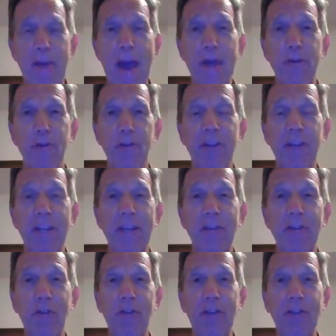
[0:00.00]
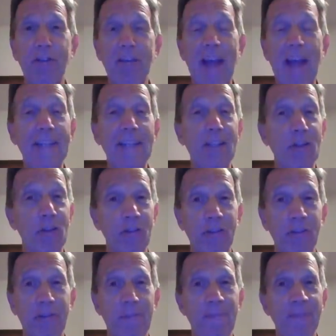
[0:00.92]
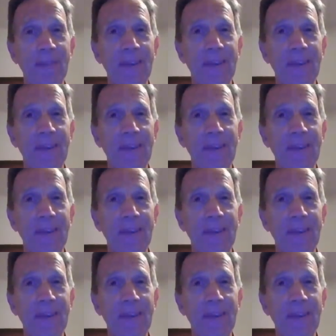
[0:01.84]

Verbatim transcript: Packers against the Titans.